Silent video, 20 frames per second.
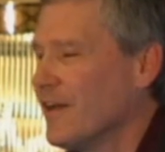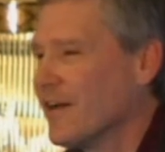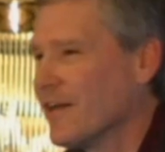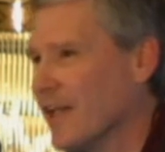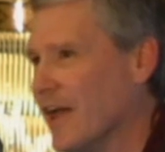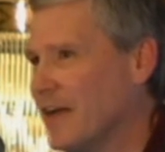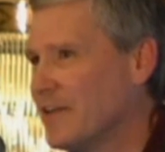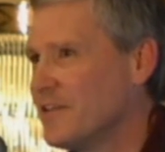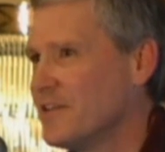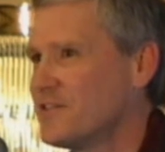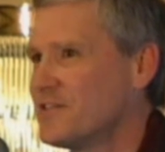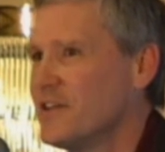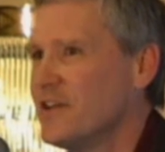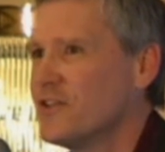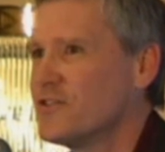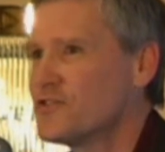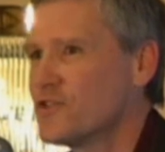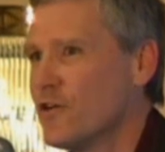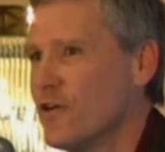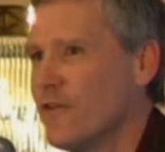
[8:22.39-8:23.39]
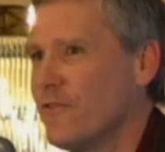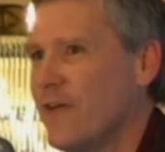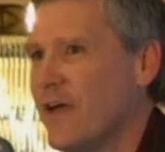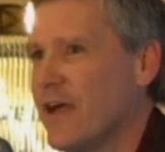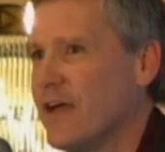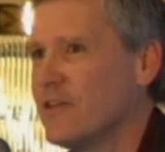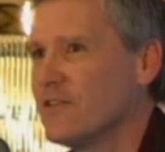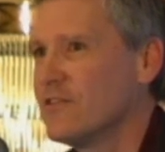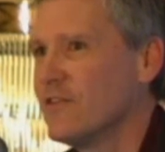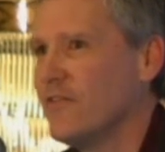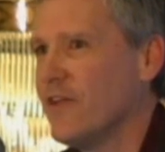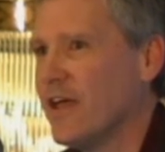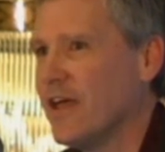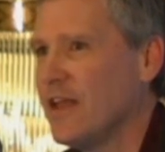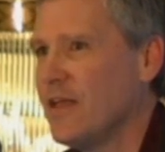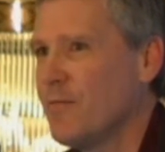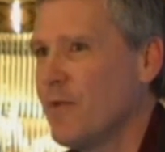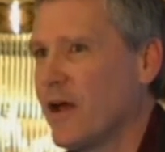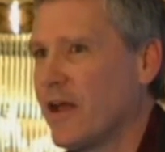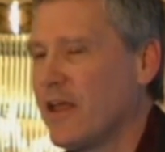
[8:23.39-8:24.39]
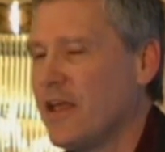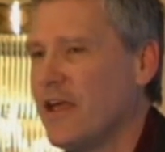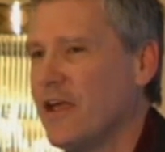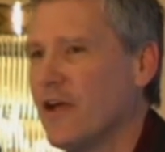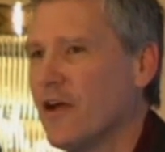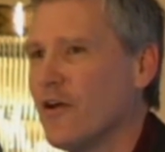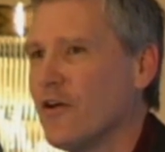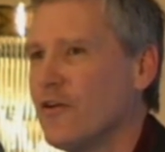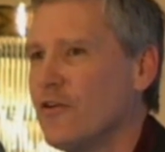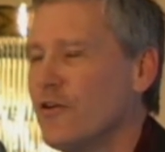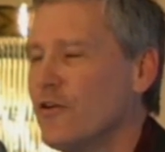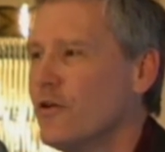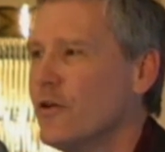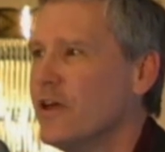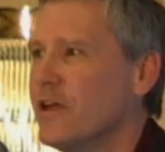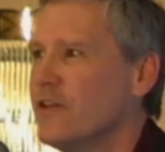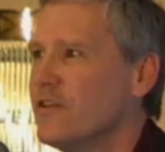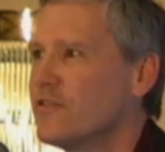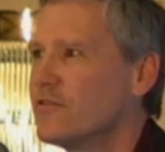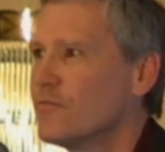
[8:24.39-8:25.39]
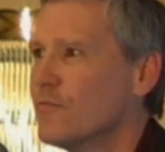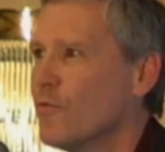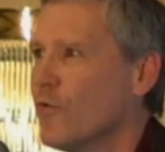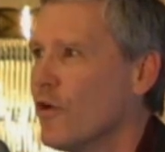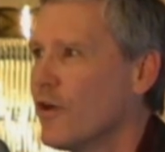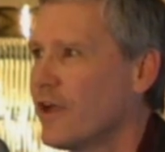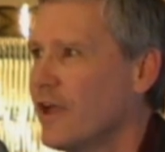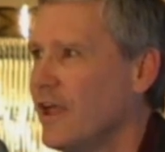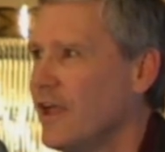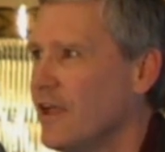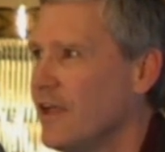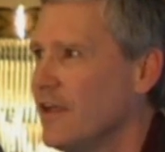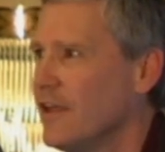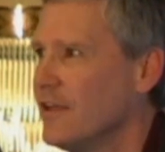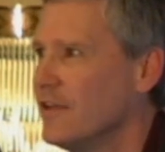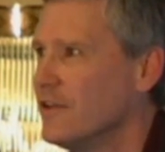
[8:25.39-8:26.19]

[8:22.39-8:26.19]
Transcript: I'd like to see a show of hands of anybody here who is working